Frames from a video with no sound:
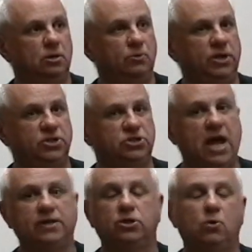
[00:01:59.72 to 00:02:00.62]
we
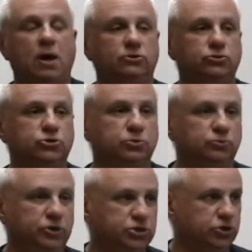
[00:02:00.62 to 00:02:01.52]
decided to go out and do some
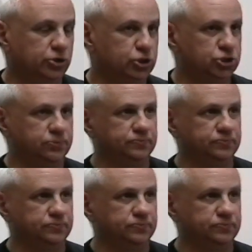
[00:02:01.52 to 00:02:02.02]
research.